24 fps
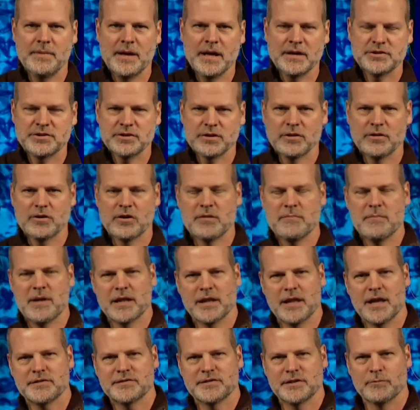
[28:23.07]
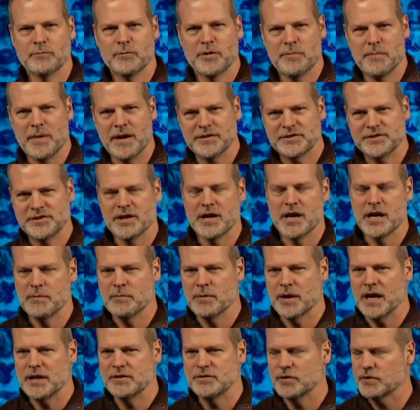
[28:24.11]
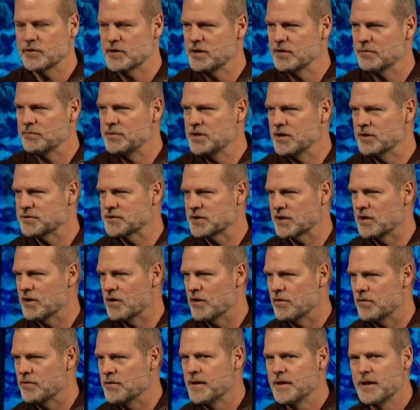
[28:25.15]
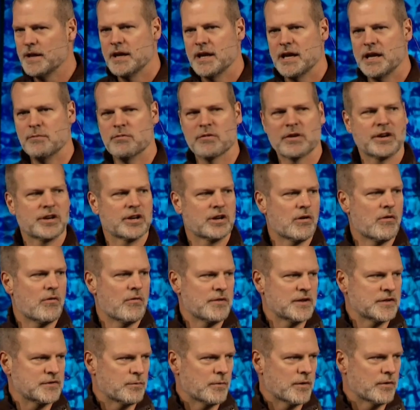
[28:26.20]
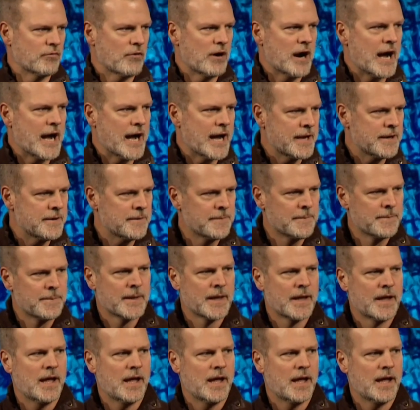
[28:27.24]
I should have learned my lesson with my son when I took him years ago. He wanted to go on this one ride,